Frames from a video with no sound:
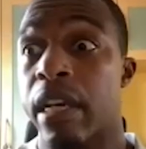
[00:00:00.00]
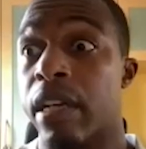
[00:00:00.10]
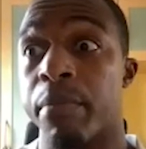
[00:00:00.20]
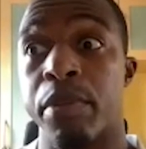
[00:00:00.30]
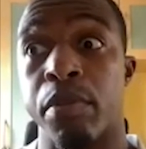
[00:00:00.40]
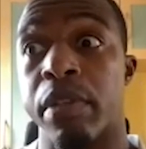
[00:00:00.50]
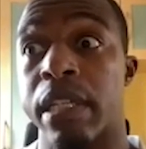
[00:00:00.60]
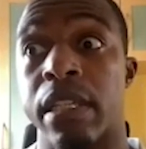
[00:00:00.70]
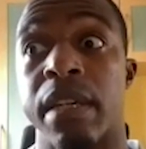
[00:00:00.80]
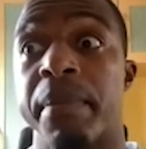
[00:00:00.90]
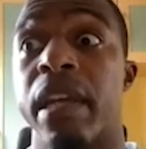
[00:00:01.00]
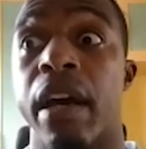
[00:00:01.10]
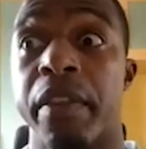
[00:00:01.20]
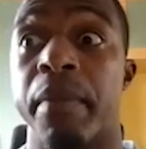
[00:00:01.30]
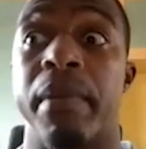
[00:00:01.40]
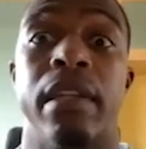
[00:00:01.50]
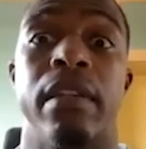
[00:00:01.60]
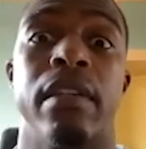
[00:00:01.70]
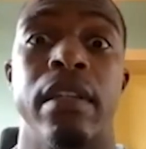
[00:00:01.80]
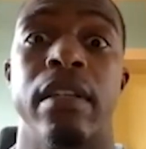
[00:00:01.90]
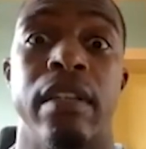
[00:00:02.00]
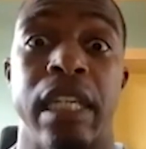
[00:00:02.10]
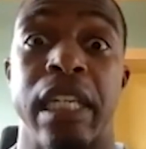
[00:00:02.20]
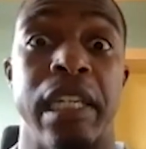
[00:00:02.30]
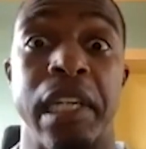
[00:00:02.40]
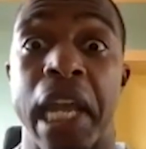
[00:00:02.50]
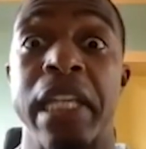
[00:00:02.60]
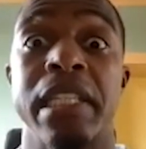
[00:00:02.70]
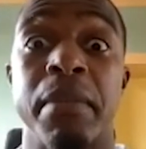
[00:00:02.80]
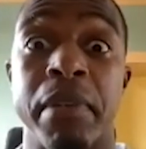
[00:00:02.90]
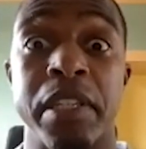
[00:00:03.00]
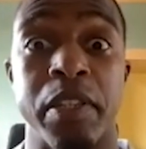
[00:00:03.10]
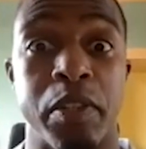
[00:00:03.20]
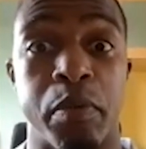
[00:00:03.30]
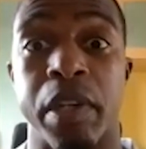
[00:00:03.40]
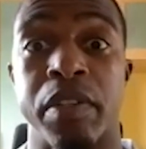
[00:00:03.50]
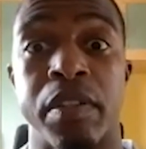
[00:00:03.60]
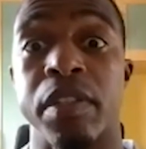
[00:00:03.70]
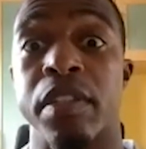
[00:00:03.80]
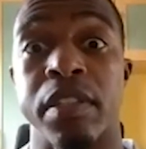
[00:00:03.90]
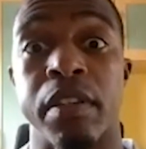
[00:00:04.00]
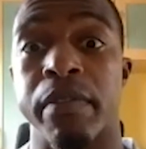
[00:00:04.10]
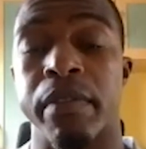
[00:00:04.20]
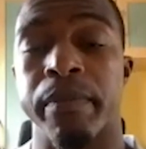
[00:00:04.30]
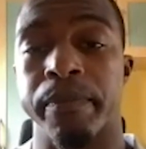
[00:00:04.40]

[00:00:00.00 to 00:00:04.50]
And I'm sure there's going to be other men in a similar situation to yourself.